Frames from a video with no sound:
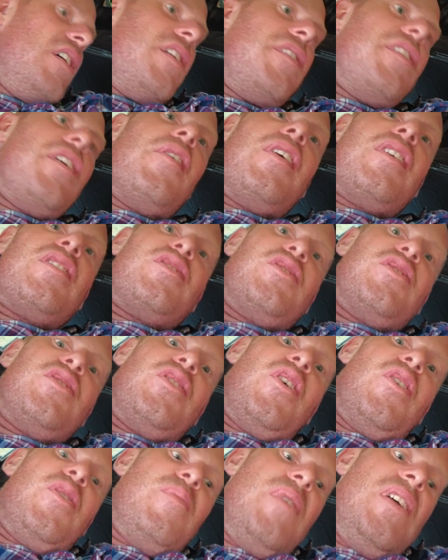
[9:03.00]
There are
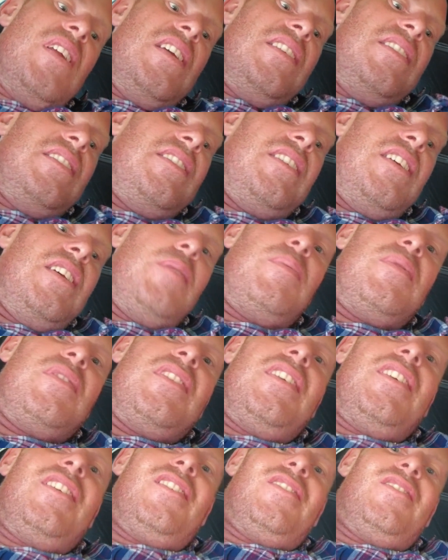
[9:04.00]
so many zips,
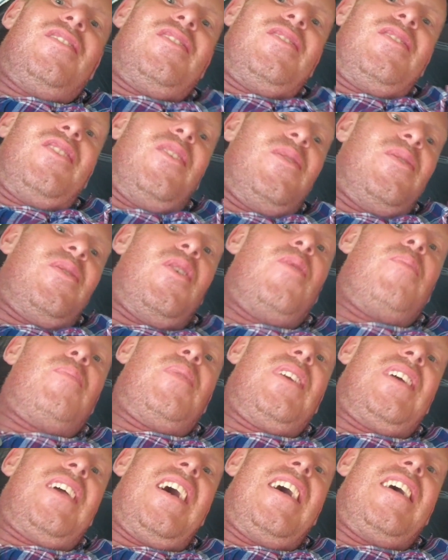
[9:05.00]
it is so
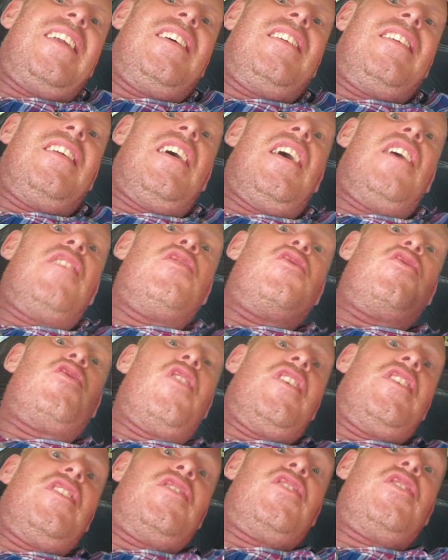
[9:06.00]
complicated, and you're
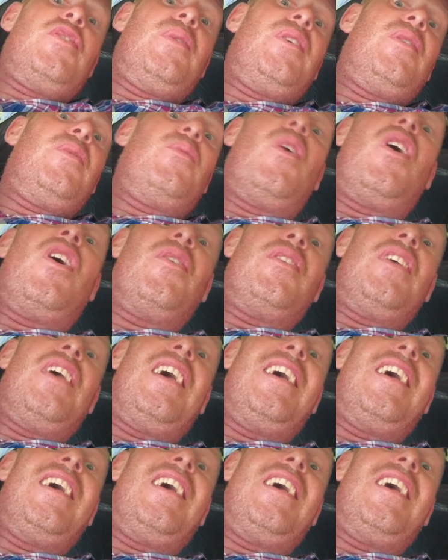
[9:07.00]
trying to do it while your